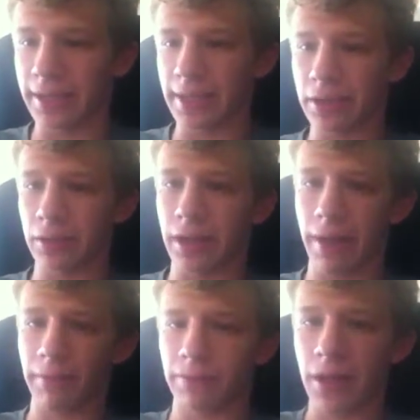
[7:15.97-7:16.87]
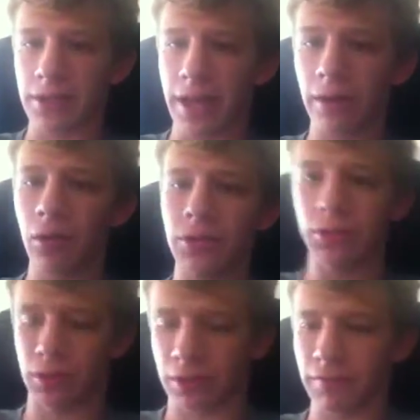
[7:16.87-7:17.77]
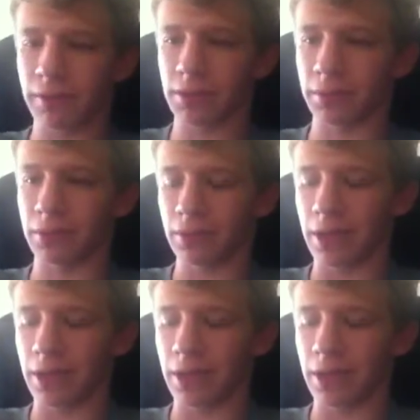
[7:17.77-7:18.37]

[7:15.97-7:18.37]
He could camouflage and also turn invisible.